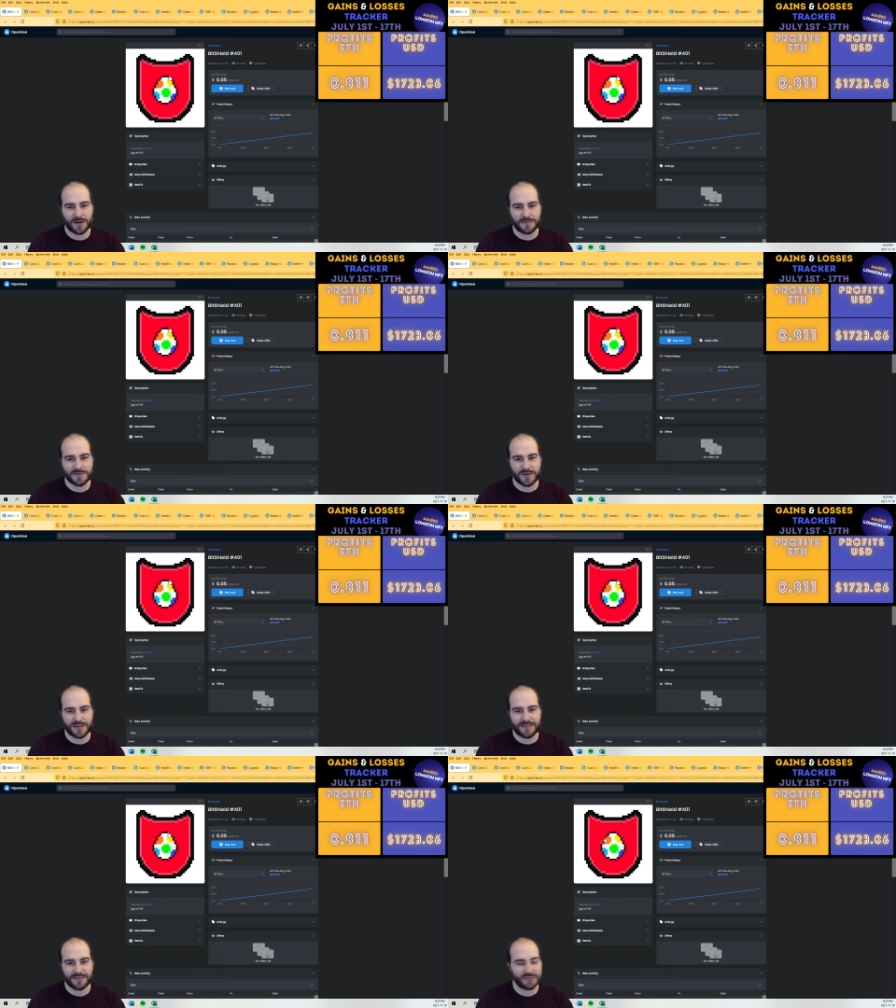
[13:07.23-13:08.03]
So I
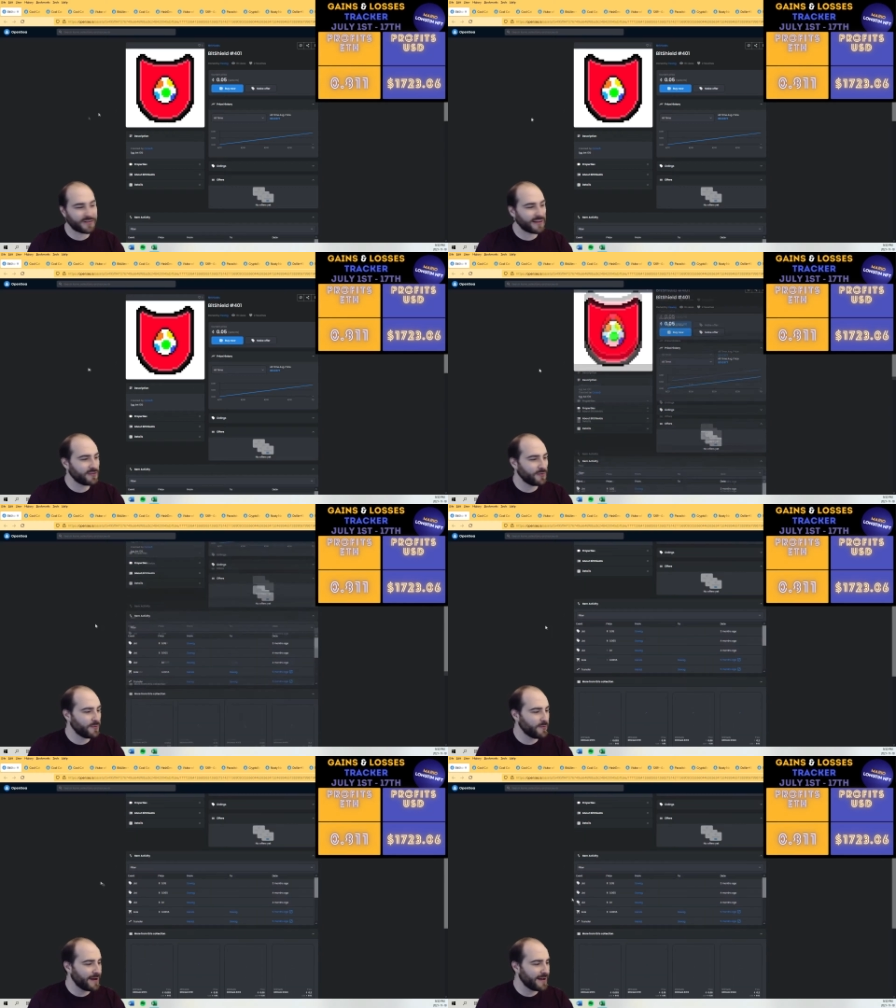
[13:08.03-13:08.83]
definitely took that to
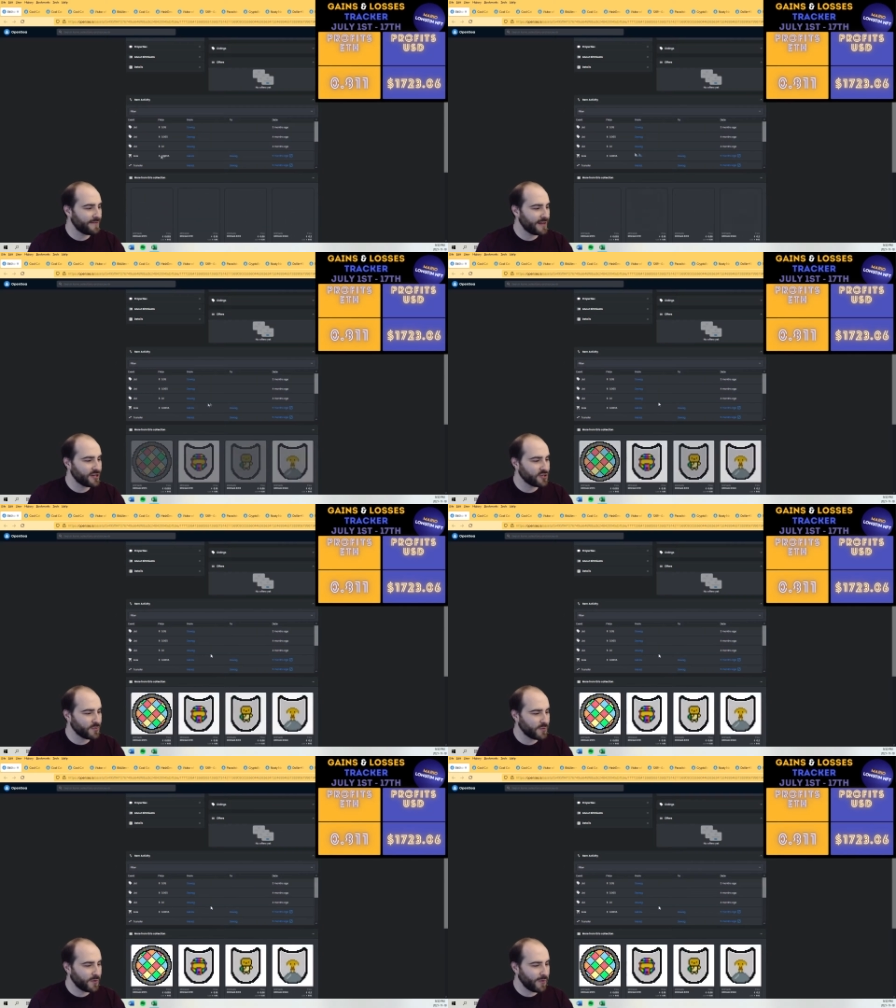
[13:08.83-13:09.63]
my advantage
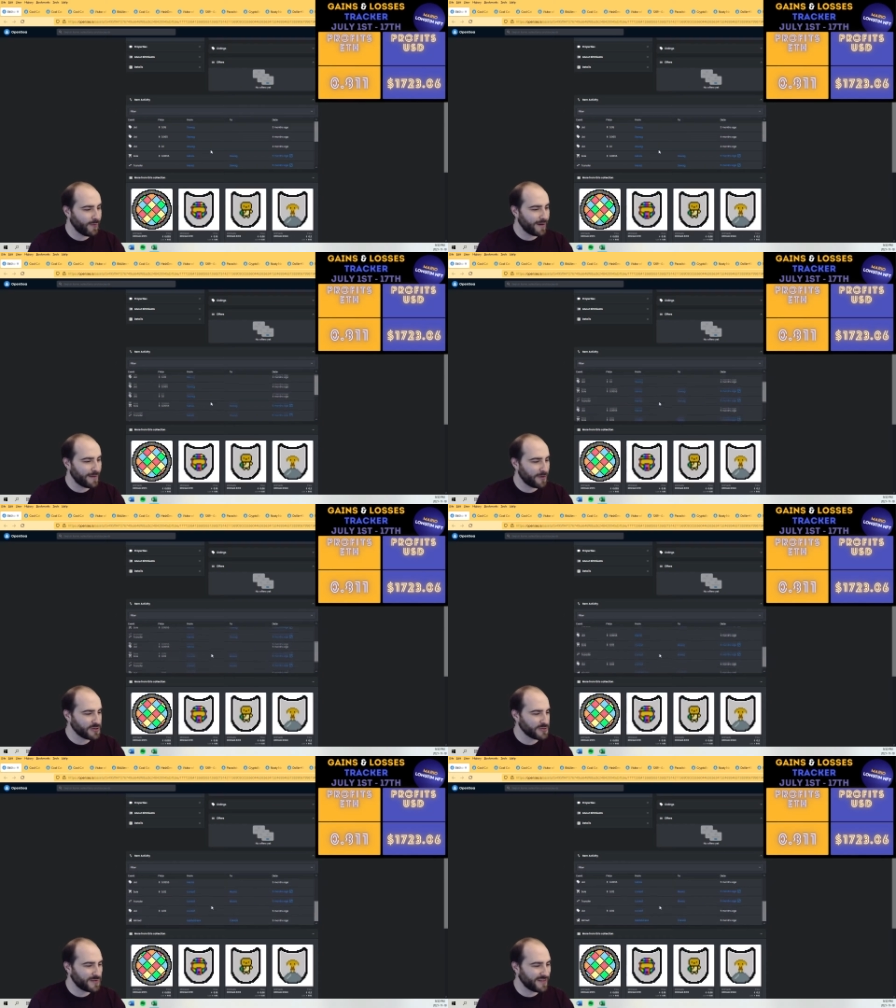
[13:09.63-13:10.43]
when I
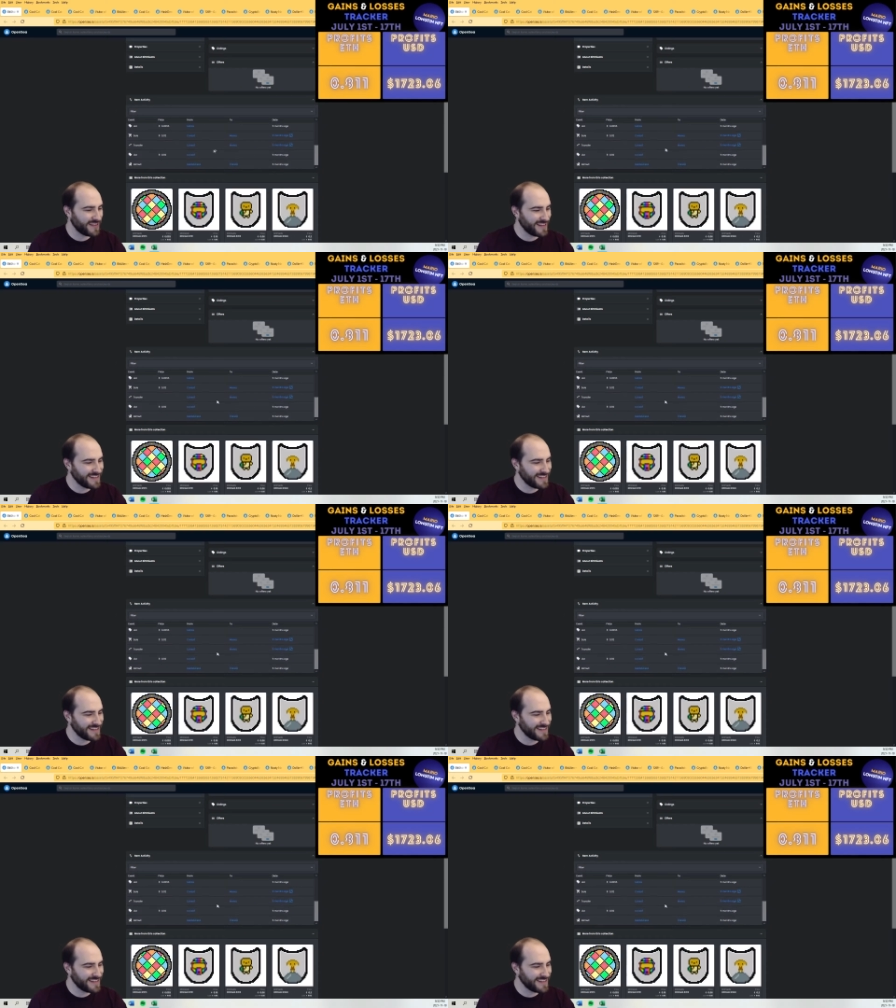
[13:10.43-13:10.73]
purchased one of these.